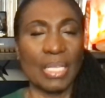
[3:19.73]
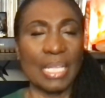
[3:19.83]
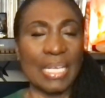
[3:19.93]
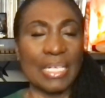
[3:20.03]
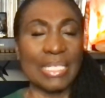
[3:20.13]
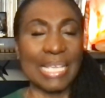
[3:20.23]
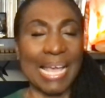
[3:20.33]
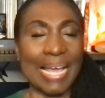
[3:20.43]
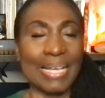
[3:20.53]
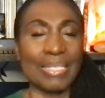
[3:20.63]
Let us
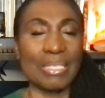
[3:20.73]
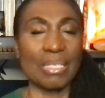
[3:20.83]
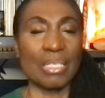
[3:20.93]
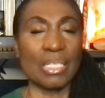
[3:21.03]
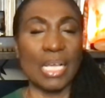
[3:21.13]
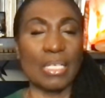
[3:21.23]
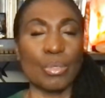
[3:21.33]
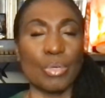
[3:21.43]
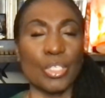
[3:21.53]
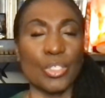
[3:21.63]
ask the
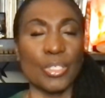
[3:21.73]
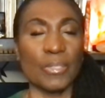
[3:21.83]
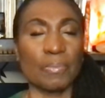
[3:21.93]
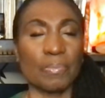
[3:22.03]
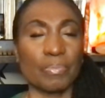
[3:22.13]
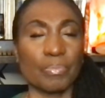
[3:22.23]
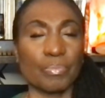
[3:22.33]
next question.